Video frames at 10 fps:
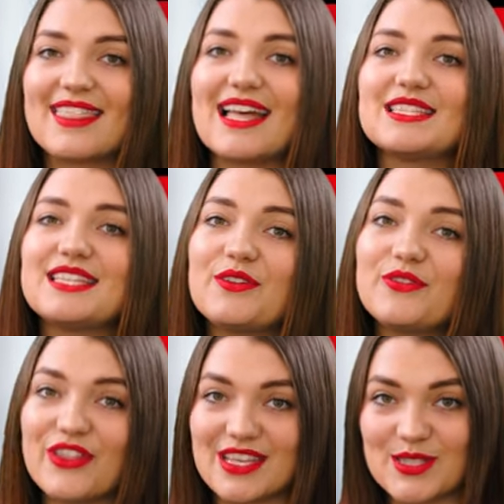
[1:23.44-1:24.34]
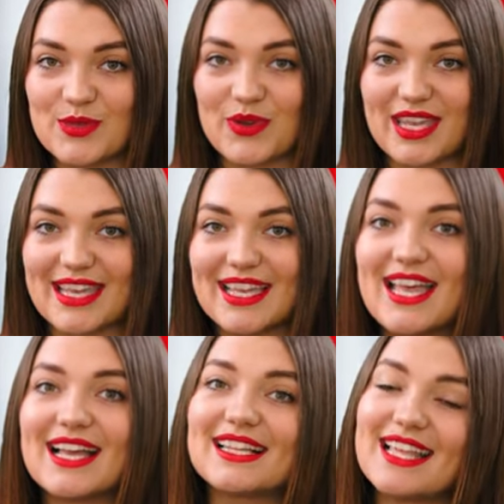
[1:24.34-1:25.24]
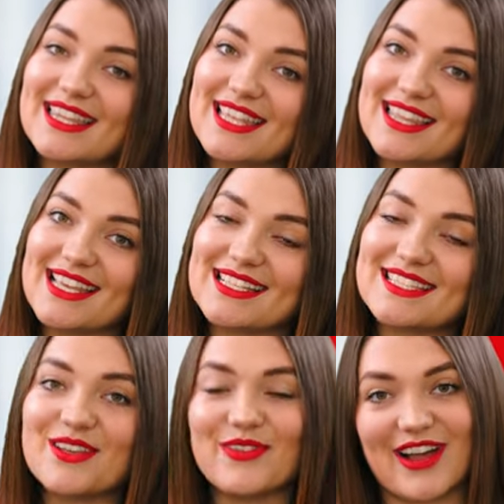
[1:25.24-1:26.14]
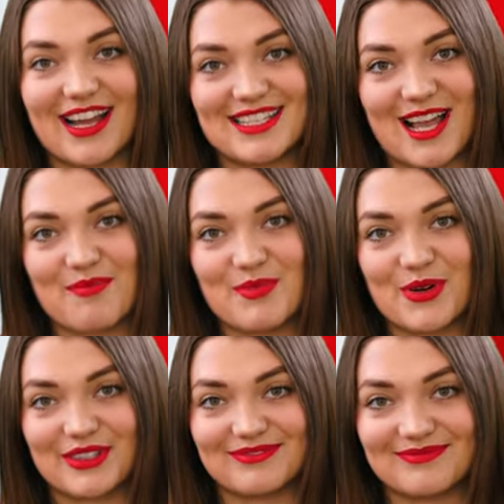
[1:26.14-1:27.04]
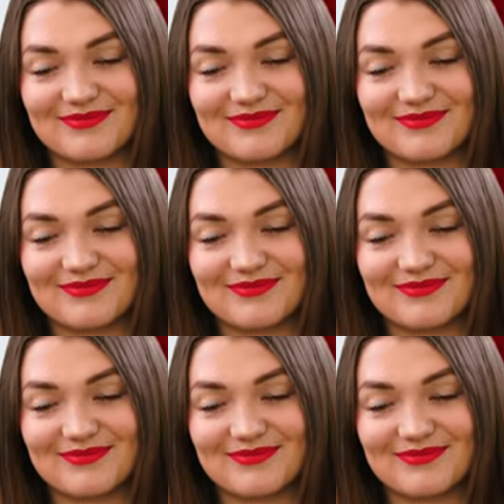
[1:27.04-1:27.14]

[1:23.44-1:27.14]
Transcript: That's it for this week. Click the links to find out more.